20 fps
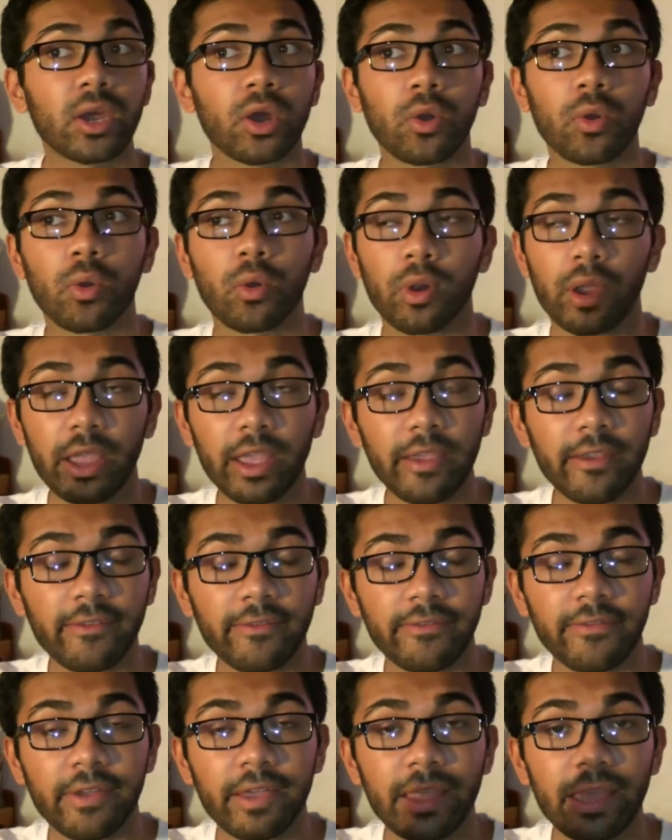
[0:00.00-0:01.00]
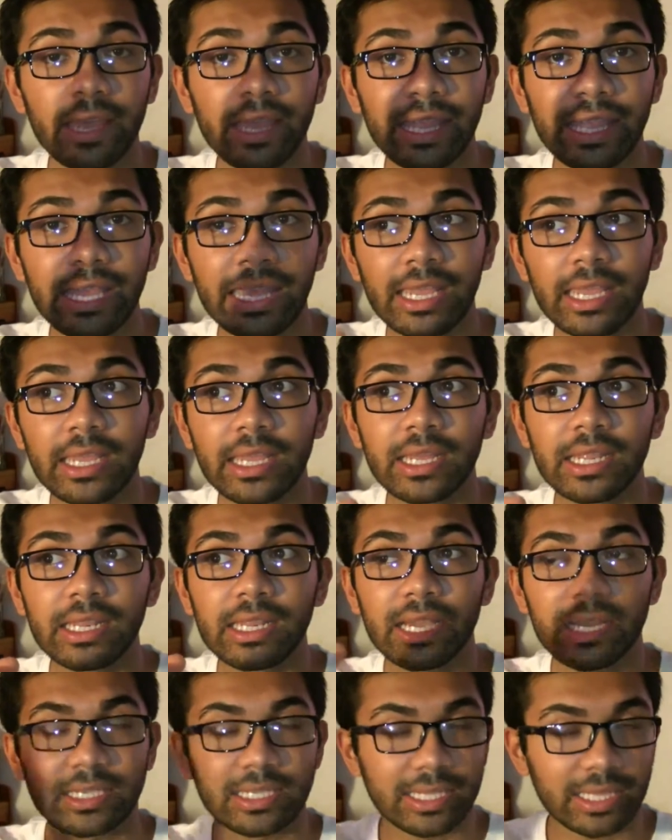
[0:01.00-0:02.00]
Or if he
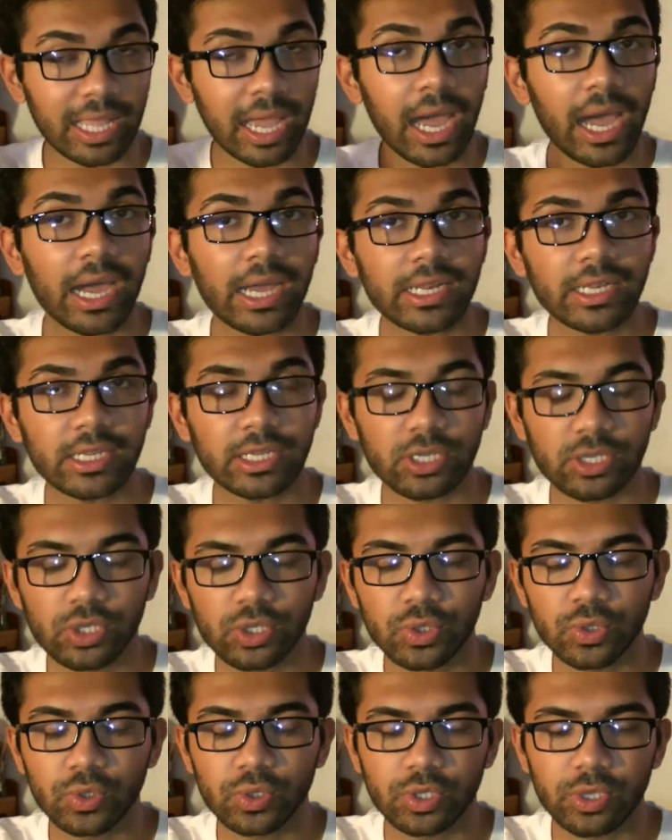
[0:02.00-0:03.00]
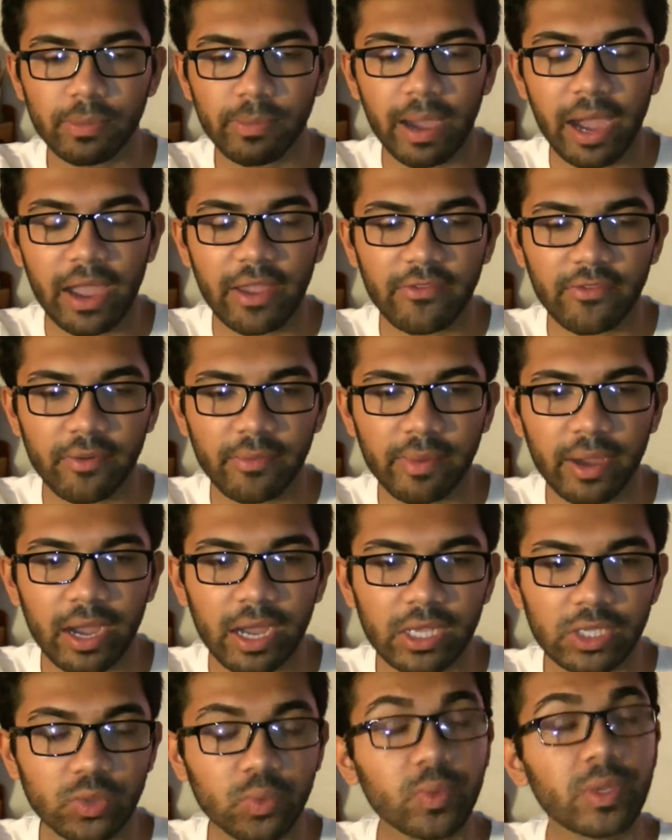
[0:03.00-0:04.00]
does not choose to buy from
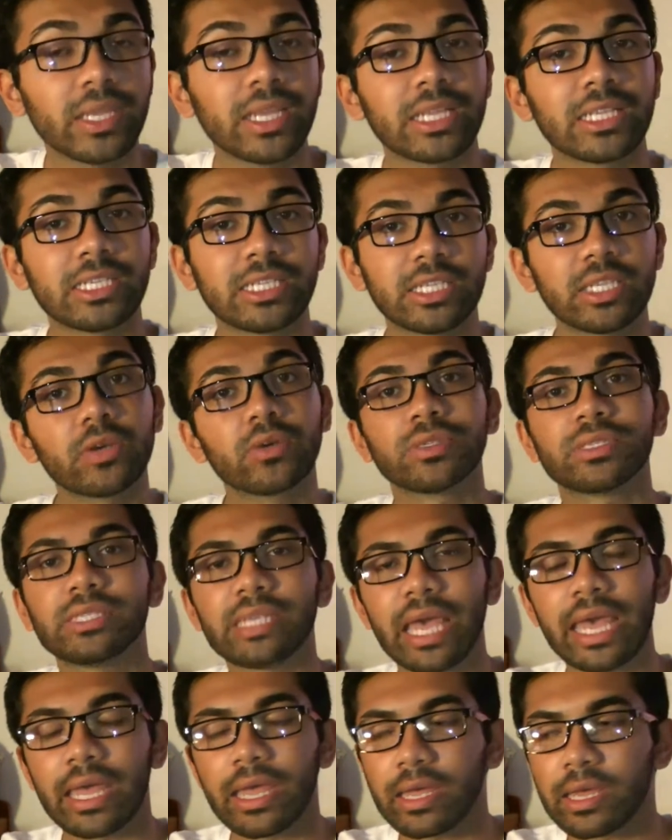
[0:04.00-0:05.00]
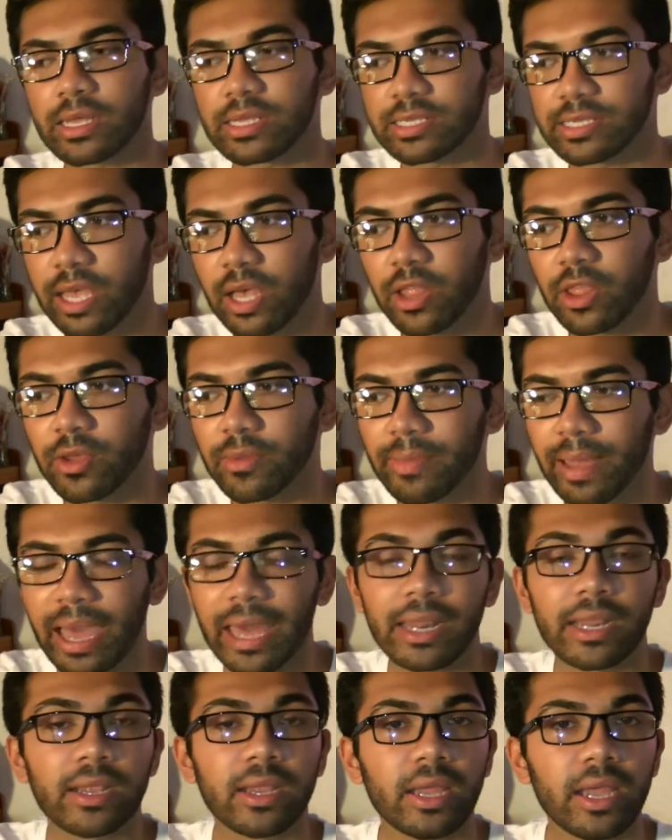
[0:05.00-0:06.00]
us, we can still sell them
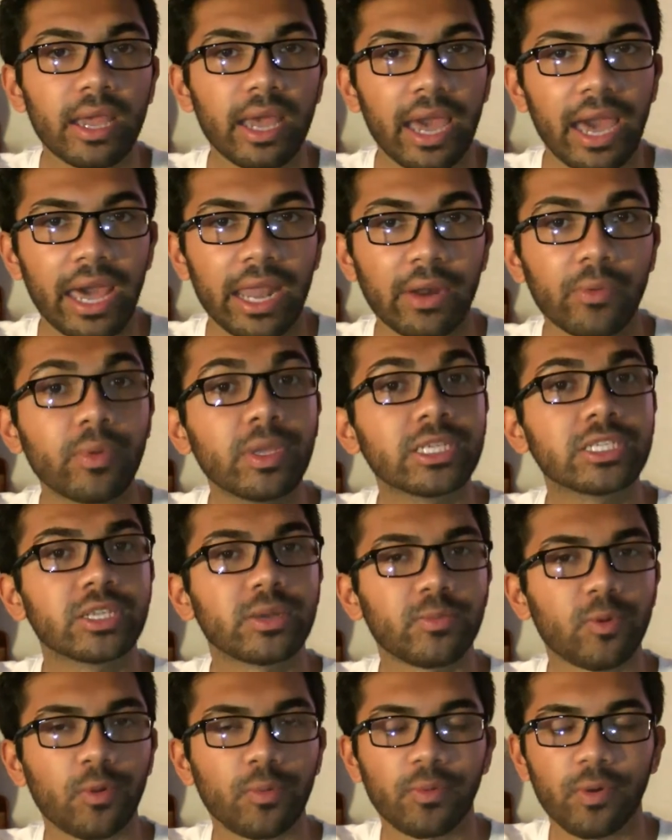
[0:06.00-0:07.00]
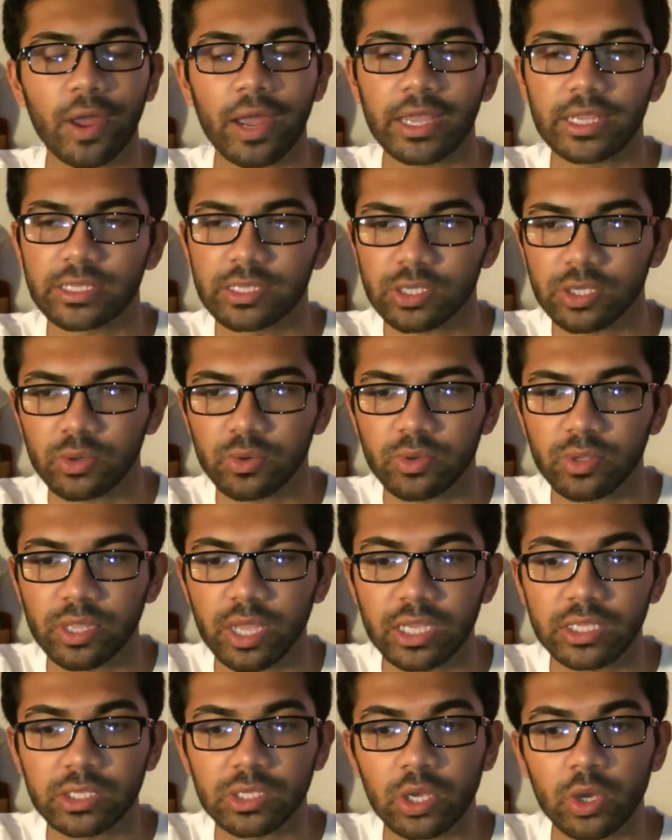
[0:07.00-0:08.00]
at a reasonable price,
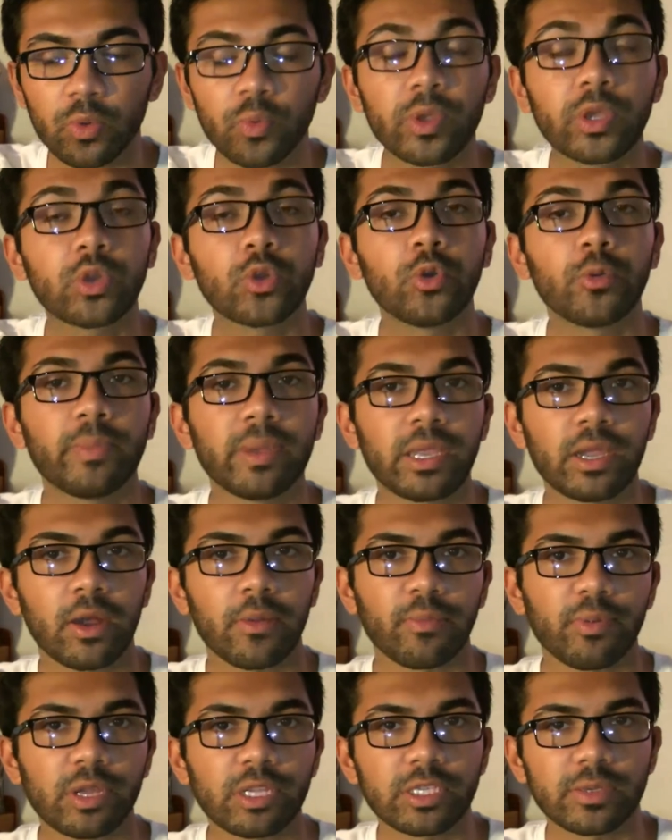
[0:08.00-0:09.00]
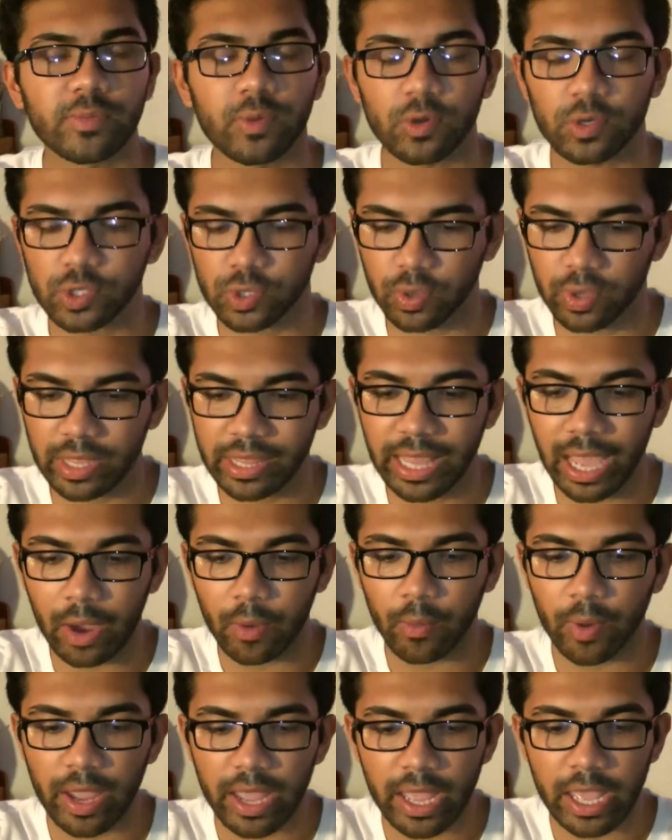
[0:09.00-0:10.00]
thus recouping our principal. So in
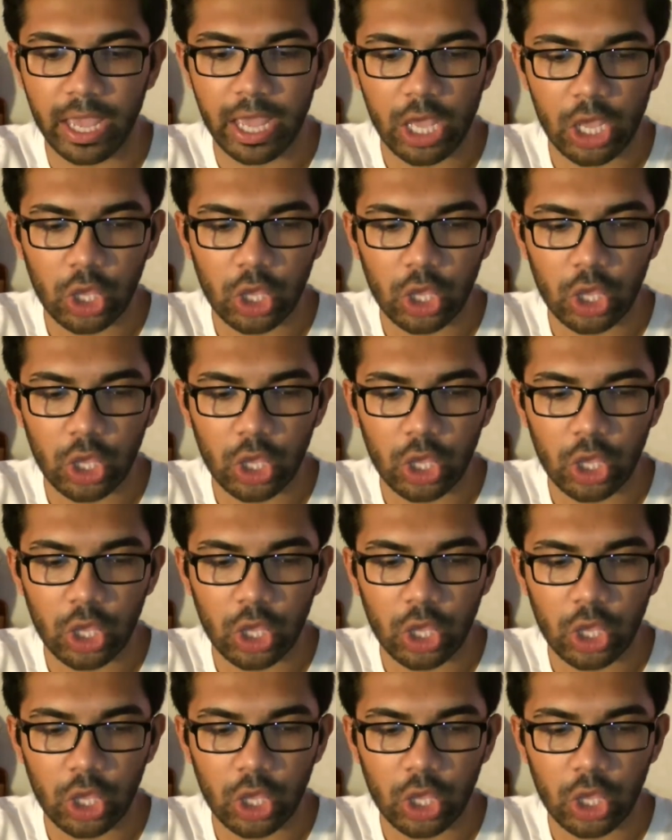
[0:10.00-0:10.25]
that way,